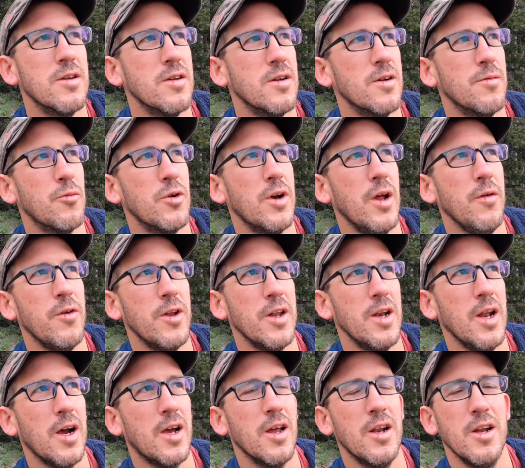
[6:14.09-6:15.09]
We're definitely
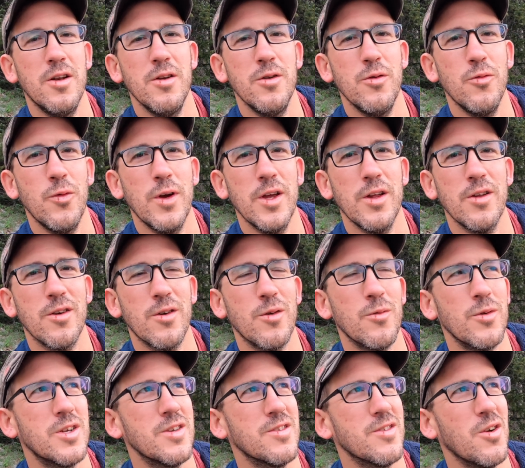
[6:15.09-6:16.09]
not gonna do Wheeler,
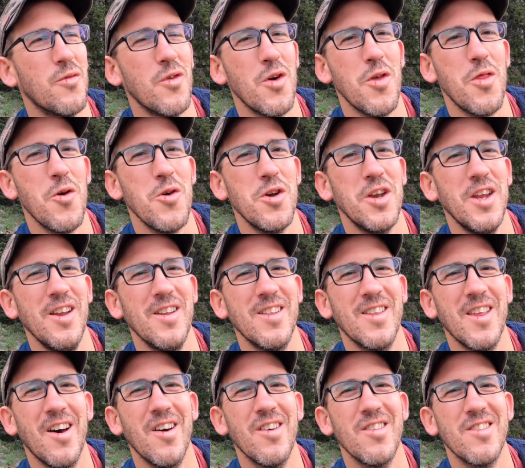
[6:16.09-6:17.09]
which is over
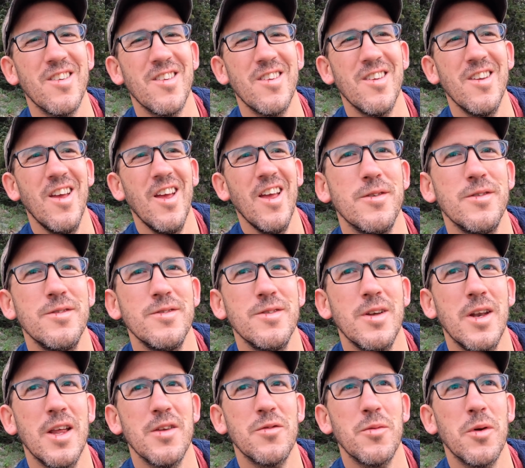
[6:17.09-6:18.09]
13,000,
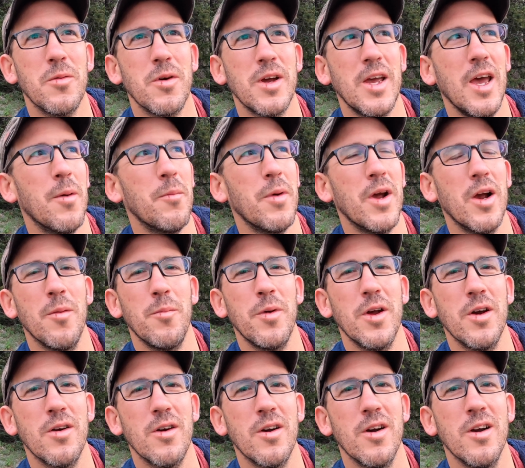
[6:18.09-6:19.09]
unless we were camping up
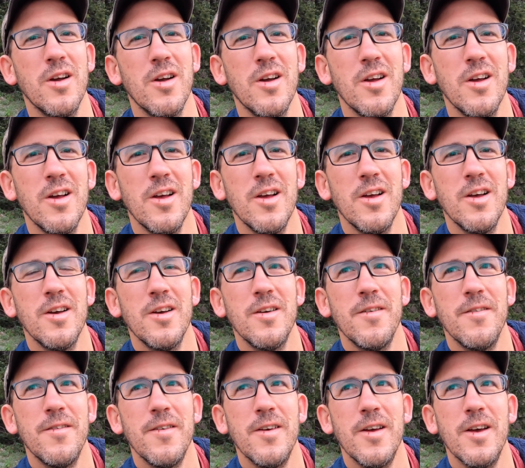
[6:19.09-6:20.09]
here.
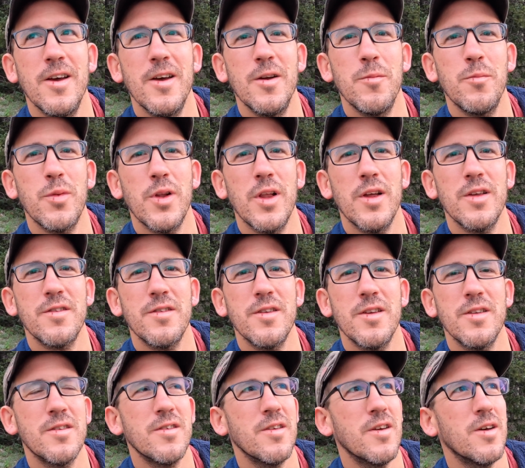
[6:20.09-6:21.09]
And plus
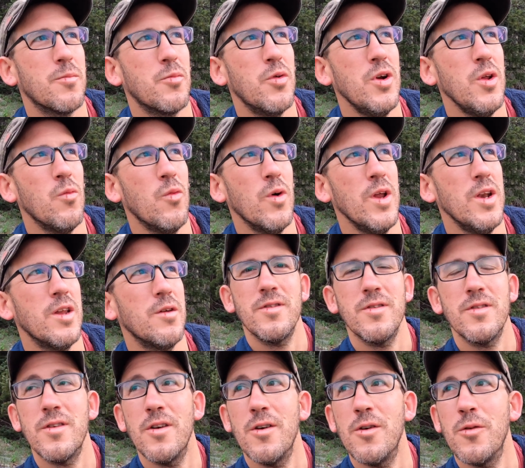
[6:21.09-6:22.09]
it's pretty windy,
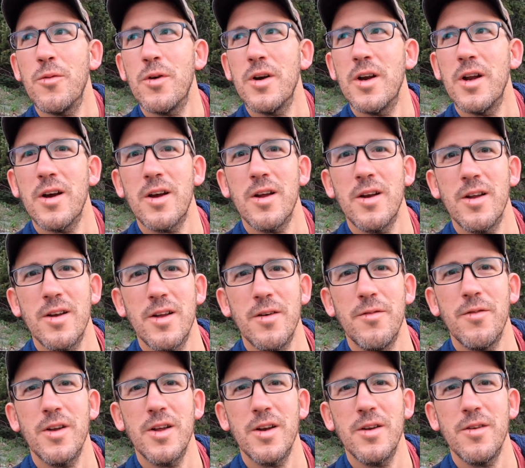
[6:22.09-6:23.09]
so we're not gonna
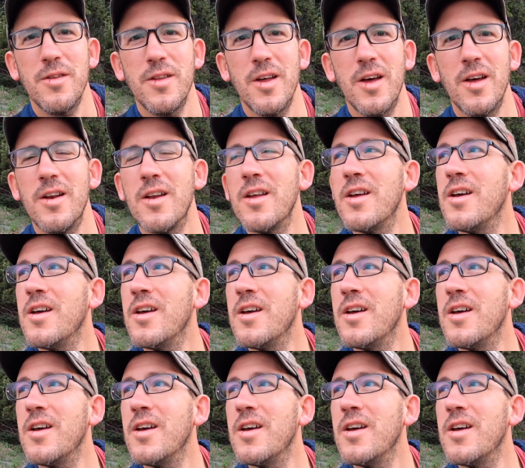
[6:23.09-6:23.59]
definitely do that.